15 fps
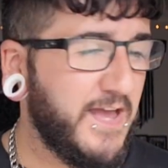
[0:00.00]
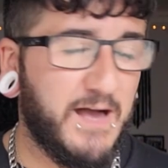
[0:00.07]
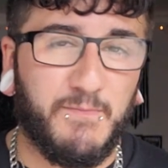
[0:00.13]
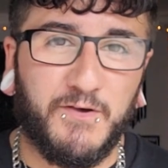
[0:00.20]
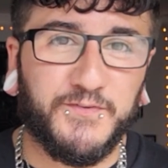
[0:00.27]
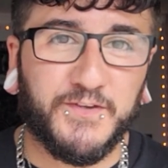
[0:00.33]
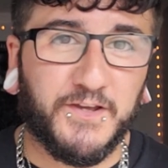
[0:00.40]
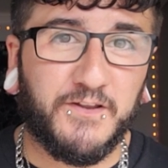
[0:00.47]
I'm
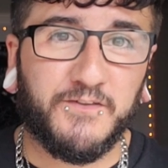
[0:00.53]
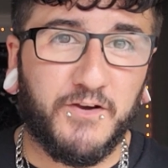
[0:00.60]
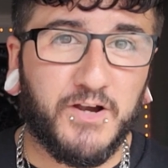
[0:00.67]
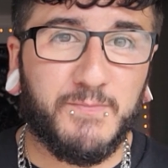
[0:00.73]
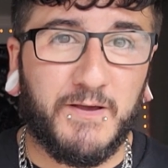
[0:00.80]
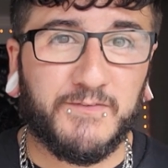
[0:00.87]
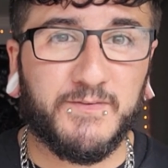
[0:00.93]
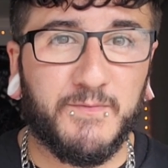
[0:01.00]
also going to talk
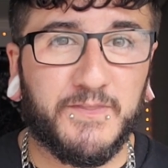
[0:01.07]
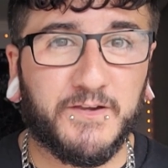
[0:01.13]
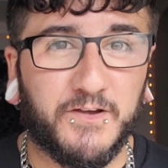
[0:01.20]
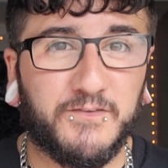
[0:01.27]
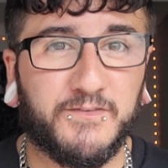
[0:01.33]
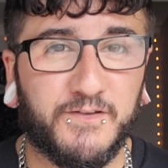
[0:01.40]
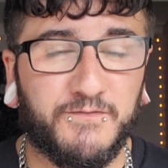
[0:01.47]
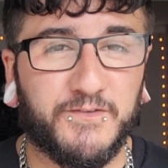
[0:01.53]
about some of the
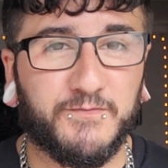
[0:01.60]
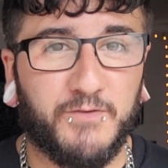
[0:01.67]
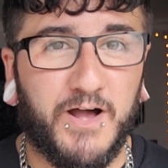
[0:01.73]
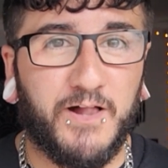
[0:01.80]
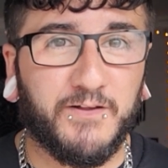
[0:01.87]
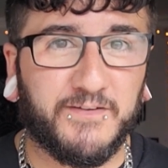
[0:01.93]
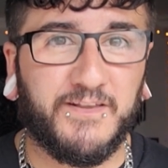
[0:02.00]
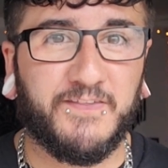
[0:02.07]
good stuff as
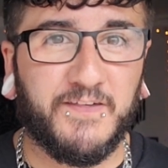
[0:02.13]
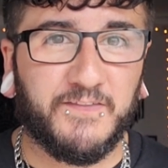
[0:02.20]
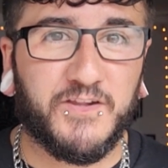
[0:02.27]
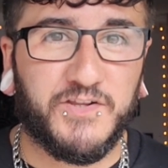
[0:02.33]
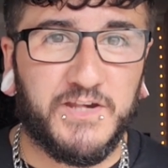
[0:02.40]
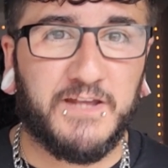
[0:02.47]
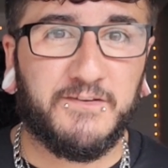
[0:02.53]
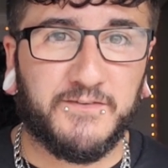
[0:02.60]
well, because I think
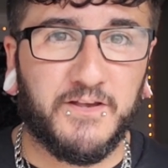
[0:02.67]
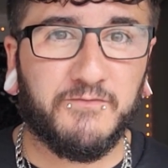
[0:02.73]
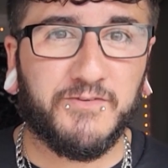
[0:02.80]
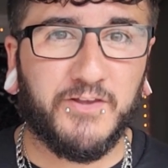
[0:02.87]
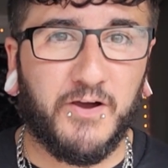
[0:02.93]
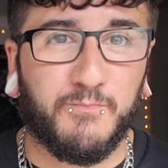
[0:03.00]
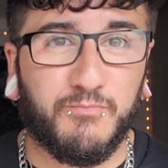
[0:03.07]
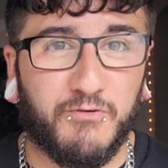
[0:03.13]
this year deserves
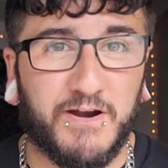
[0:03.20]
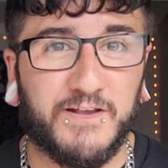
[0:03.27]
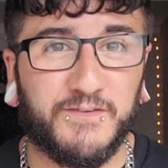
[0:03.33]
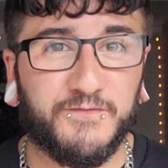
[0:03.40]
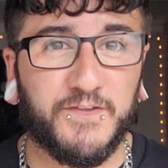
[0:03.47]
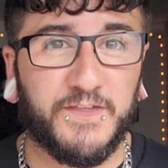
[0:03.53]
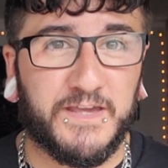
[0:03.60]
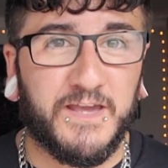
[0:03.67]
a lot of
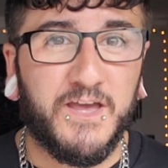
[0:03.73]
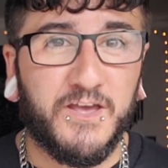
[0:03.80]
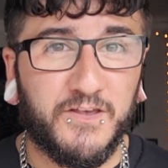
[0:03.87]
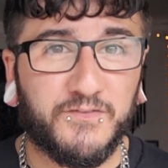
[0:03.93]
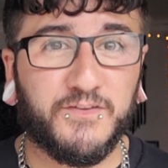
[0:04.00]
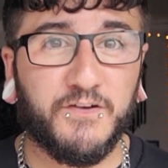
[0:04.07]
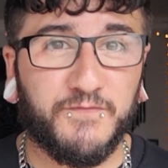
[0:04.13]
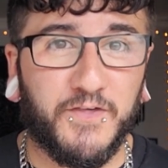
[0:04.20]
praise for the
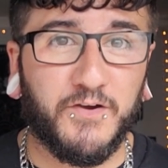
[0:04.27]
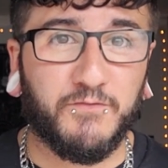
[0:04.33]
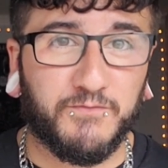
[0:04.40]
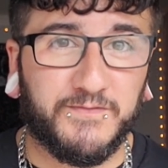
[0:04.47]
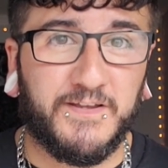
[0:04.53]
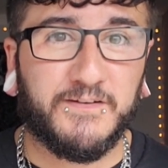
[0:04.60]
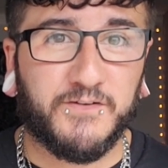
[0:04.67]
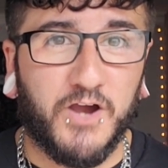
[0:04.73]
stuff
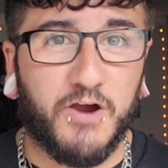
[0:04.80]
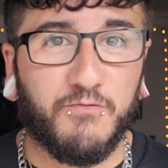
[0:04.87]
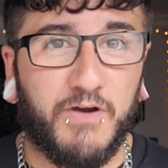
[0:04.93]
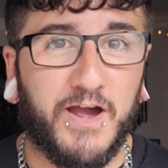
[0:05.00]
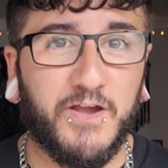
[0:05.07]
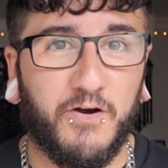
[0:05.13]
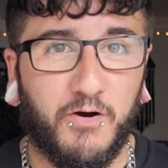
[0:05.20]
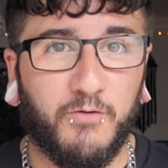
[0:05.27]
that did go
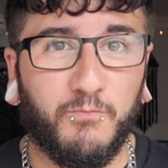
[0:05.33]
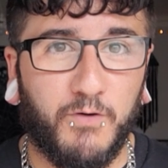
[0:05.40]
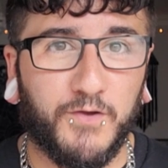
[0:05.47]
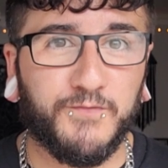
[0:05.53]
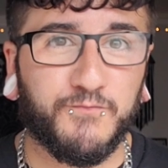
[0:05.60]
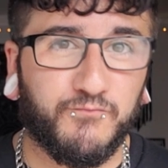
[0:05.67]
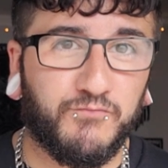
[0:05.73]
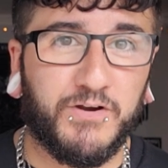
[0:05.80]
right or
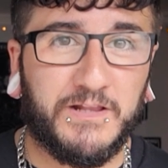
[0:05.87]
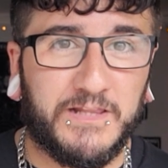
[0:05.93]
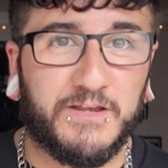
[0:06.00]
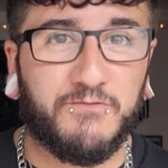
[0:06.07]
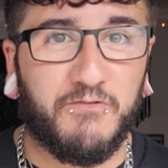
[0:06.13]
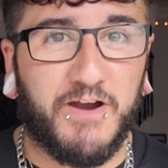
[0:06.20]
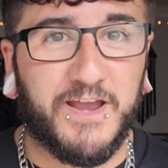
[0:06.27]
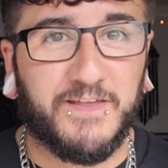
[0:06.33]
was really
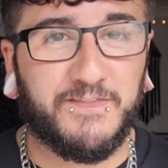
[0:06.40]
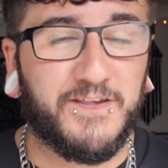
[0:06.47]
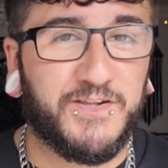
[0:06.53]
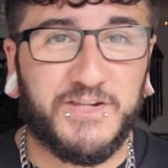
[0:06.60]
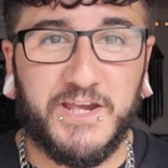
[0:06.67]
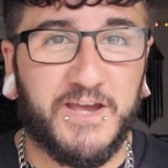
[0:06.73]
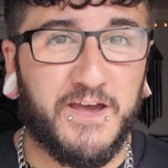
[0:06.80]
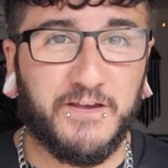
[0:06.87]
great
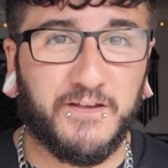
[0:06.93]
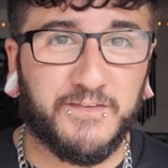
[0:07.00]
this year,